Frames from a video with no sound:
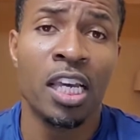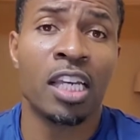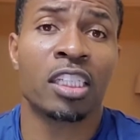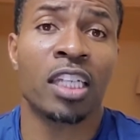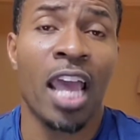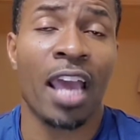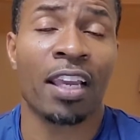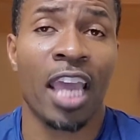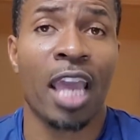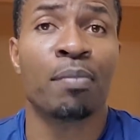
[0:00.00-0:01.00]
should have
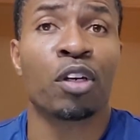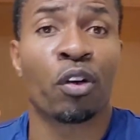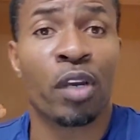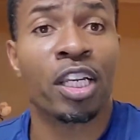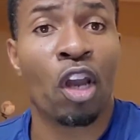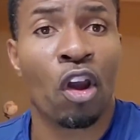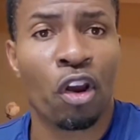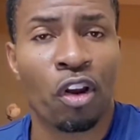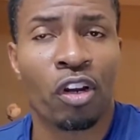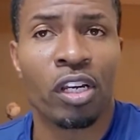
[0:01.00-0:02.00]
came to greet her.